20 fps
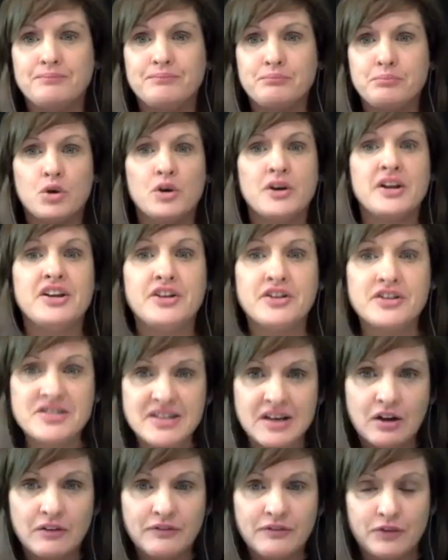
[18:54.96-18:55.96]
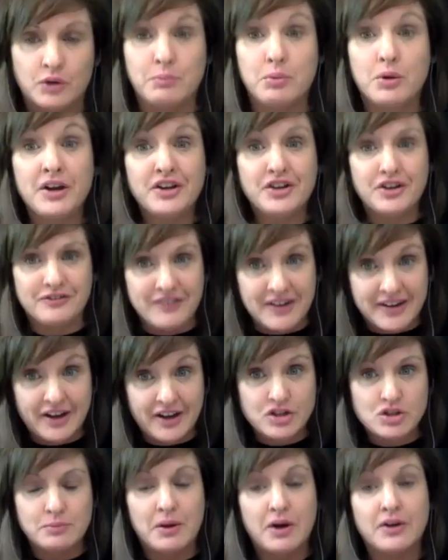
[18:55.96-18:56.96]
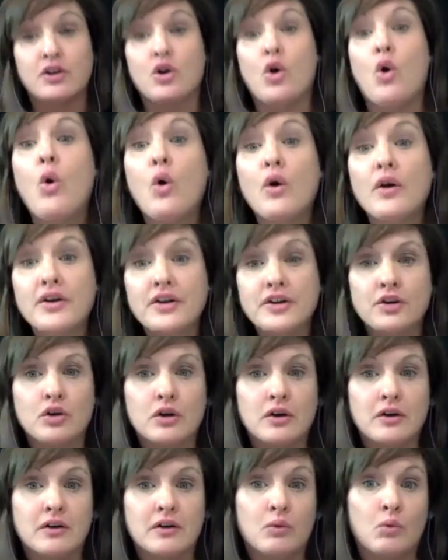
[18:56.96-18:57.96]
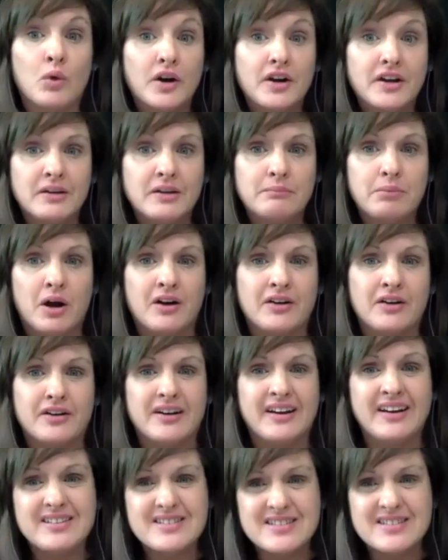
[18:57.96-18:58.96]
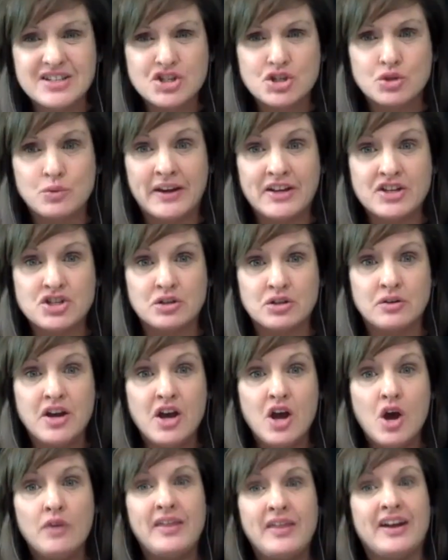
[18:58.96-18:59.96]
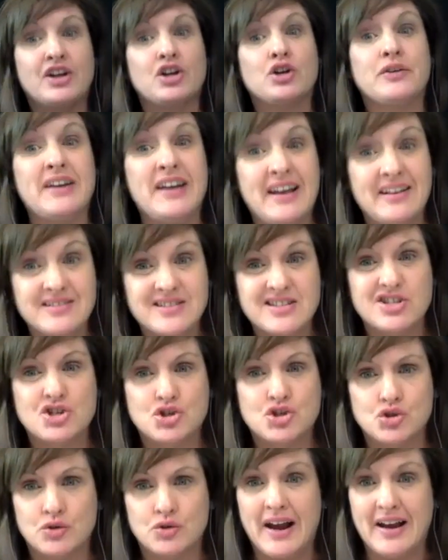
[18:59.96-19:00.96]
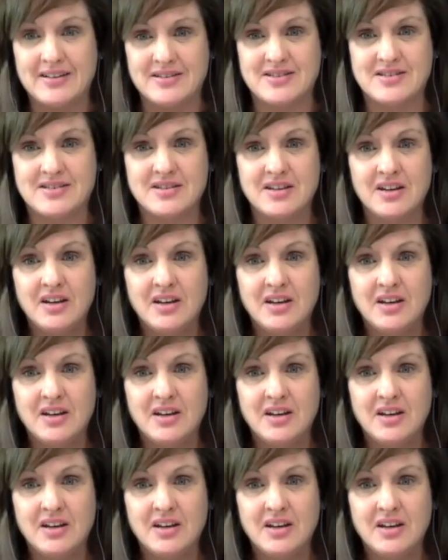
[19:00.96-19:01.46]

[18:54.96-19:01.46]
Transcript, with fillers: putting yourself or putting your financial partner or your working partner in a situation that creates stress.